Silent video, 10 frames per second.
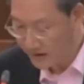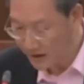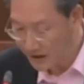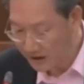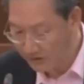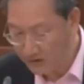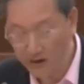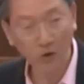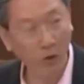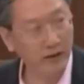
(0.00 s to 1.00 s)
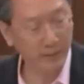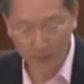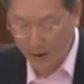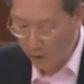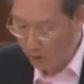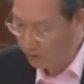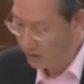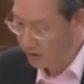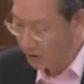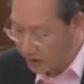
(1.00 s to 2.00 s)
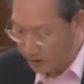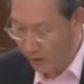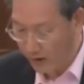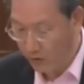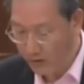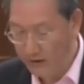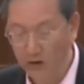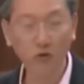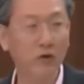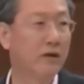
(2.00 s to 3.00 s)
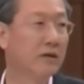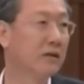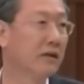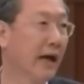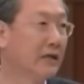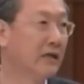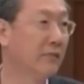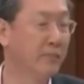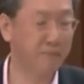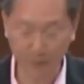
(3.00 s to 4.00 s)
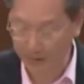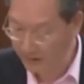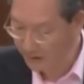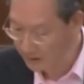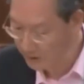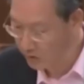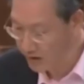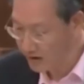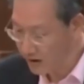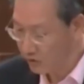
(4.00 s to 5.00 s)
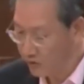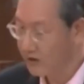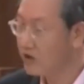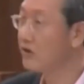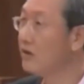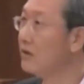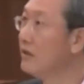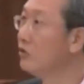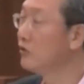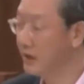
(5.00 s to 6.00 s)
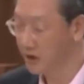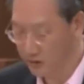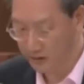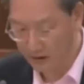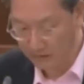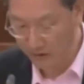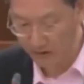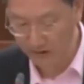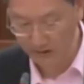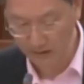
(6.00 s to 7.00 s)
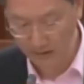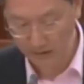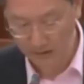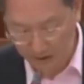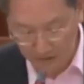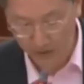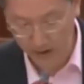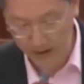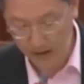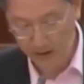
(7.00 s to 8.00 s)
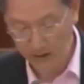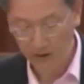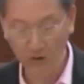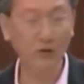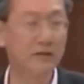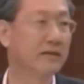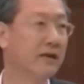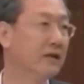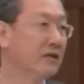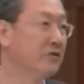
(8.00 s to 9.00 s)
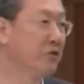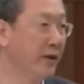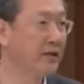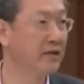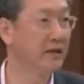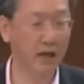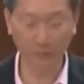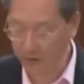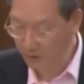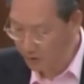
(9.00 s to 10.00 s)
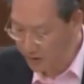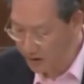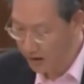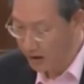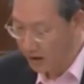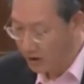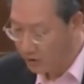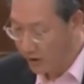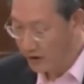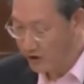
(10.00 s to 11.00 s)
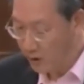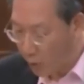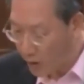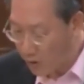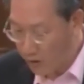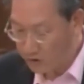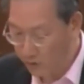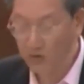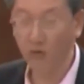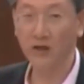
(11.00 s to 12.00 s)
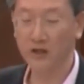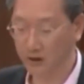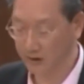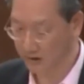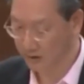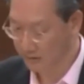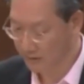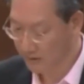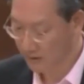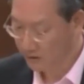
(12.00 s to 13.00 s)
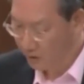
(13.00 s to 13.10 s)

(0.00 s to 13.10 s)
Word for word: I believe the motivation for these individuals and groups extend beyond the passion for their respective art forms and also comes from an adherence to the cultural traditions